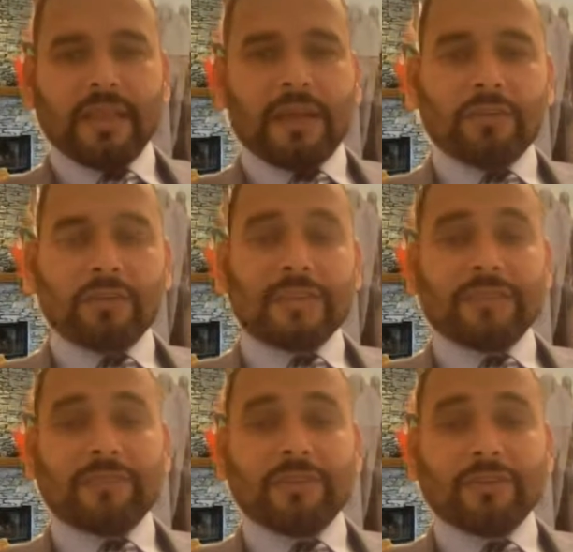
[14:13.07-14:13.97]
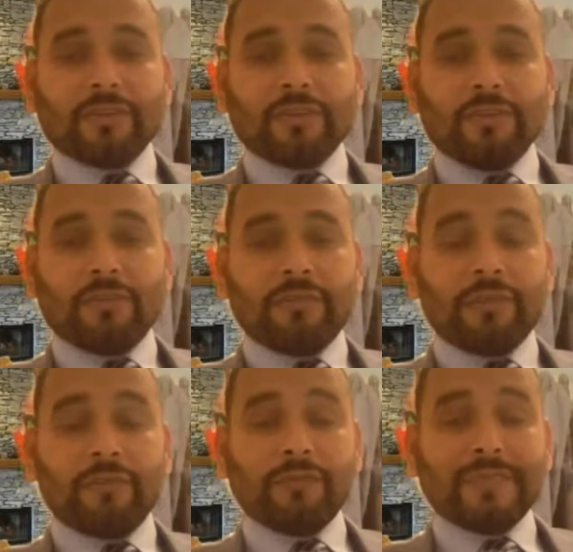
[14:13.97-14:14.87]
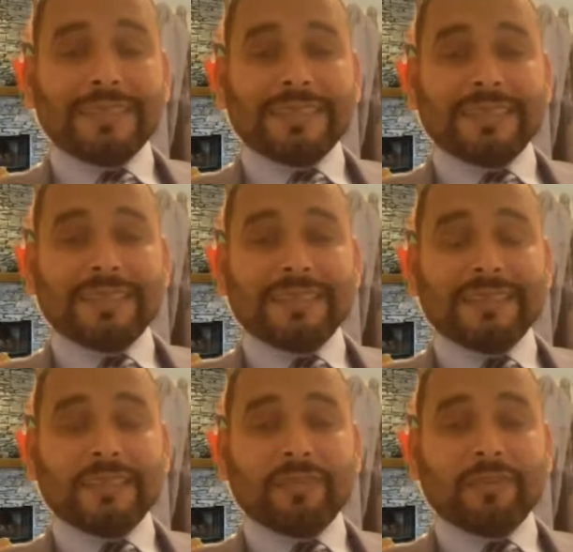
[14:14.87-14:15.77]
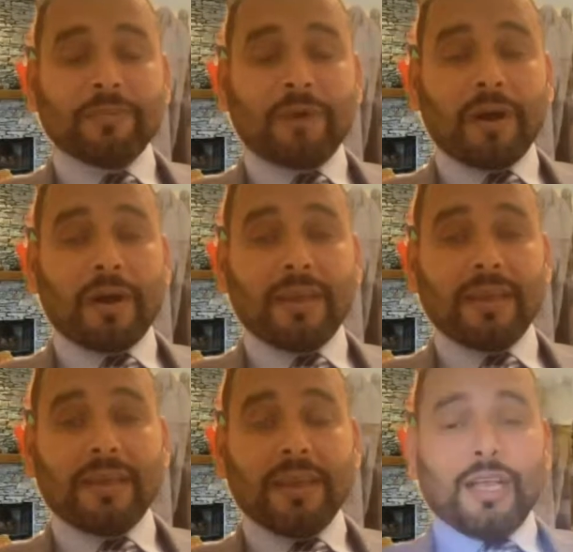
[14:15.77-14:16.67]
Now, the definition of refugee is given by